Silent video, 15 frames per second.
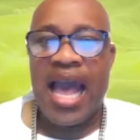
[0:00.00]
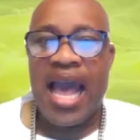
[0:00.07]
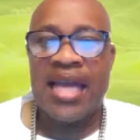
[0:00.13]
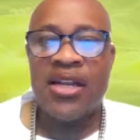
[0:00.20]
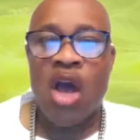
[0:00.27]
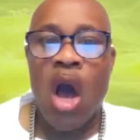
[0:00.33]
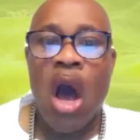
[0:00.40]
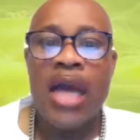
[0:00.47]

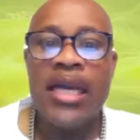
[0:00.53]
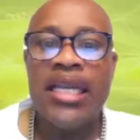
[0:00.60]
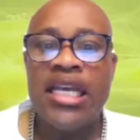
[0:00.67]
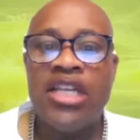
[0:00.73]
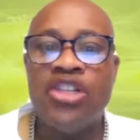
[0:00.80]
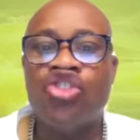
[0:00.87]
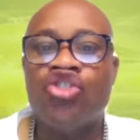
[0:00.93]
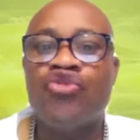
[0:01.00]
and
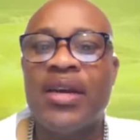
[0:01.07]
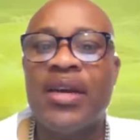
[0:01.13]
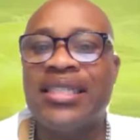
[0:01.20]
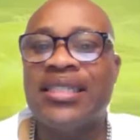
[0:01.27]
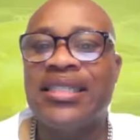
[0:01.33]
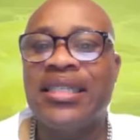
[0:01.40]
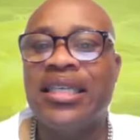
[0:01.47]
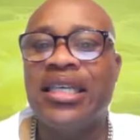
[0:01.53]

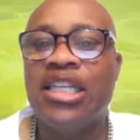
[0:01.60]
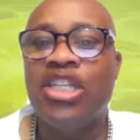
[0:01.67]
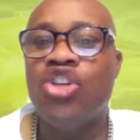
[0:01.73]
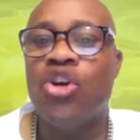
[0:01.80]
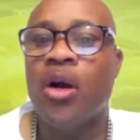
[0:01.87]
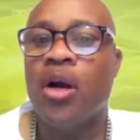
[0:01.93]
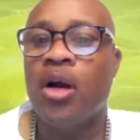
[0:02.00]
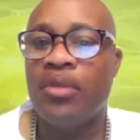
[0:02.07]
uninterested in
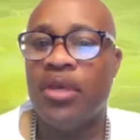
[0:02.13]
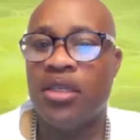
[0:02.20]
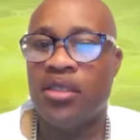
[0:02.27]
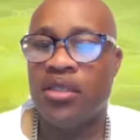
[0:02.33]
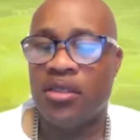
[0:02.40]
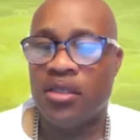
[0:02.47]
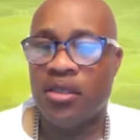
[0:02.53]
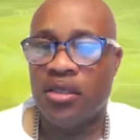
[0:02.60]
your
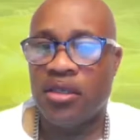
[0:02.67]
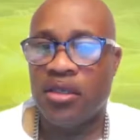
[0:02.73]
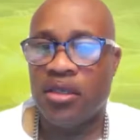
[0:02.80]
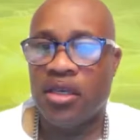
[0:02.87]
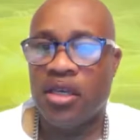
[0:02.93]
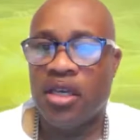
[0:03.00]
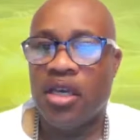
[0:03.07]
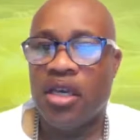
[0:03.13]
hobbies.
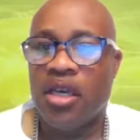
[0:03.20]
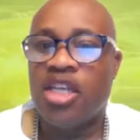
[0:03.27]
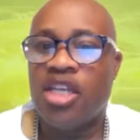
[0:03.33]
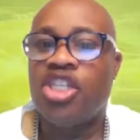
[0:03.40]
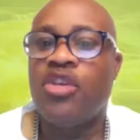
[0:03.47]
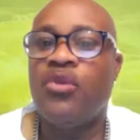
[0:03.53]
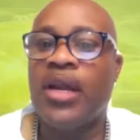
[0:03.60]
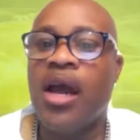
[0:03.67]

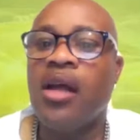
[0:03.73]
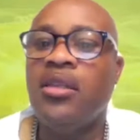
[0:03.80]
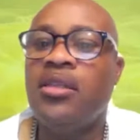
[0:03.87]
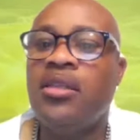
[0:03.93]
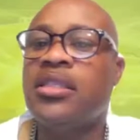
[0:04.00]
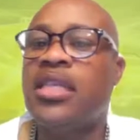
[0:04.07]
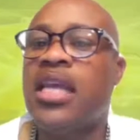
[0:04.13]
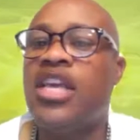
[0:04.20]
She went on
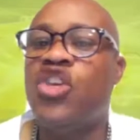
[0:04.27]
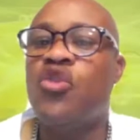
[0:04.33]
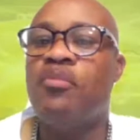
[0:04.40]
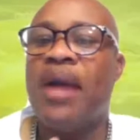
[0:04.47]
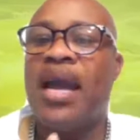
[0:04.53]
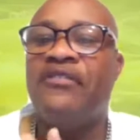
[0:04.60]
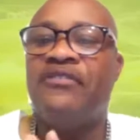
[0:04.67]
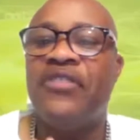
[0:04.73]
to say, you
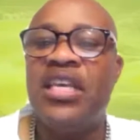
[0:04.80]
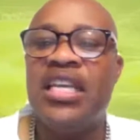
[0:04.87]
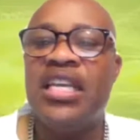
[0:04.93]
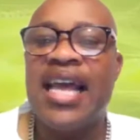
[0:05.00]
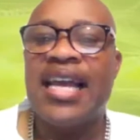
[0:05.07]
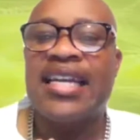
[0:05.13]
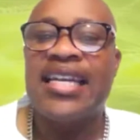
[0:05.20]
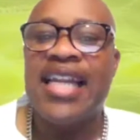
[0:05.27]
might
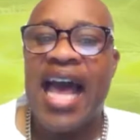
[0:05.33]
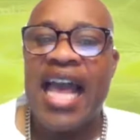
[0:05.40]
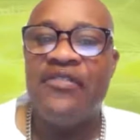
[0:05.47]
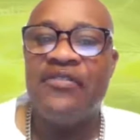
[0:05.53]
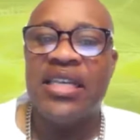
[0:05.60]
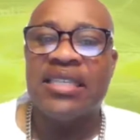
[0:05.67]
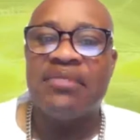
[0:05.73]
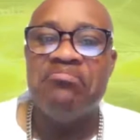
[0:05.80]
feel like
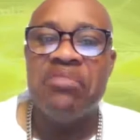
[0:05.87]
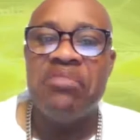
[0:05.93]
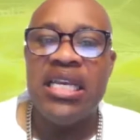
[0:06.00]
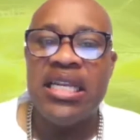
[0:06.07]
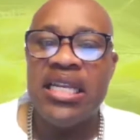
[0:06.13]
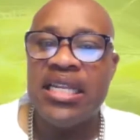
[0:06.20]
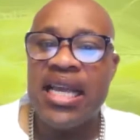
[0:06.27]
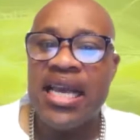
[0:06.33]
life is
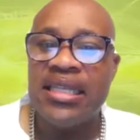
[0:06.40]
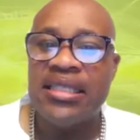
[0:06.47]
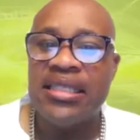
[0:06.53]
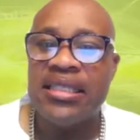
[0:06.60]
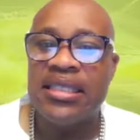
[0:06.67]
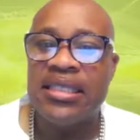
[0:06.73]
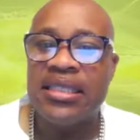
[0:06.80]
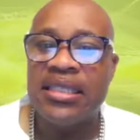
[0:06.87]

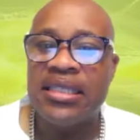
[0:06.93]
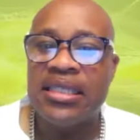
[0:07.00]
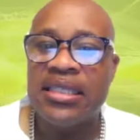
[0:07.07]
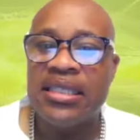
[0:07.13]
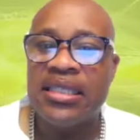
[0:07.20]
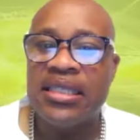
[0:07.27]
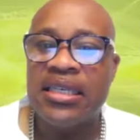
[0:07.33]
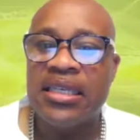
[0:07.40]
meaningless.
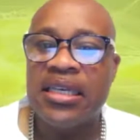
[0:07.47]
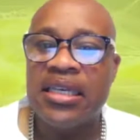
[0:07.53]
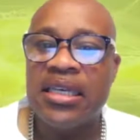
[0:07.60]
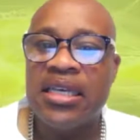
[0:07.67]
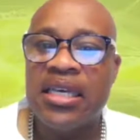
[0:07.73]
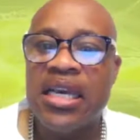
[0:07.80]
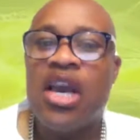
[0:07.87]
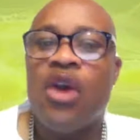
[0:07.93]

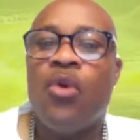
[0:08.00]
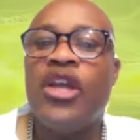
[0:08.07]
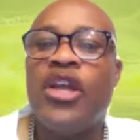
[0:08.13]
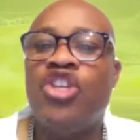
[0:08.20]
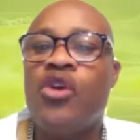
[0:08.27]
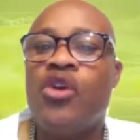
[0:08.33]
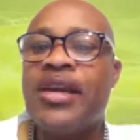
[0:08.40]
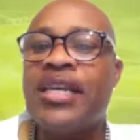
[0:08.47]

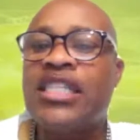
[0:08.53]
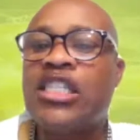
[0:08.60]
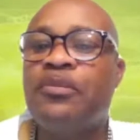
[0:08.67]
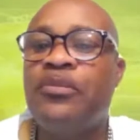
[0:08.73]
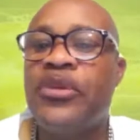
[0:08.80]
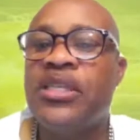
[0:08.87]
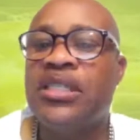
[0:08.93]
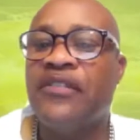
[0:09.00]
When you're
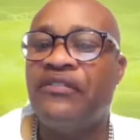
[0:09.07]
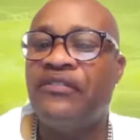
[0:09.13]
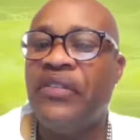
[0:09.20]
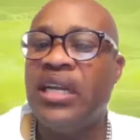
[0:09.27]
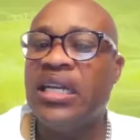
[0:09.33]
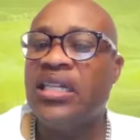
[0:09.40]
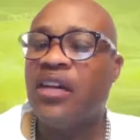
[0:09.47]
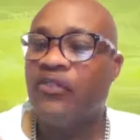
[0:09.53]
experiencing the
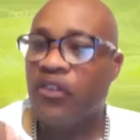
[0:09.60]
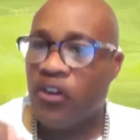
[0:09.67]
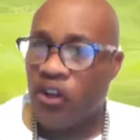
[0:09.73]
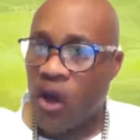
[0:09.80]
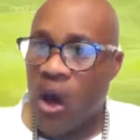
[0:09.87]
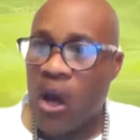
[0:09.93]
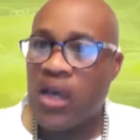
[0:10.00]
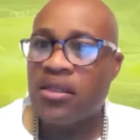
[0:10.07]
feeling of
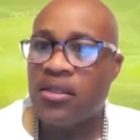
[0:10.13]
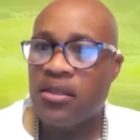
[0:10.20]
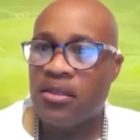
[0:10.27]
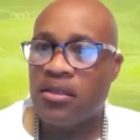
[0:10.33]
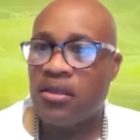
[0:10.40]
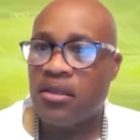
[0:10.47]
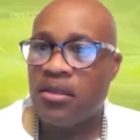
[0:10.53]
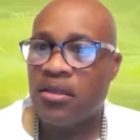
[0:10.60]

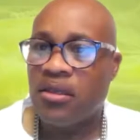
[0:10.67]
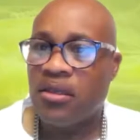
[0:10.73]
loss,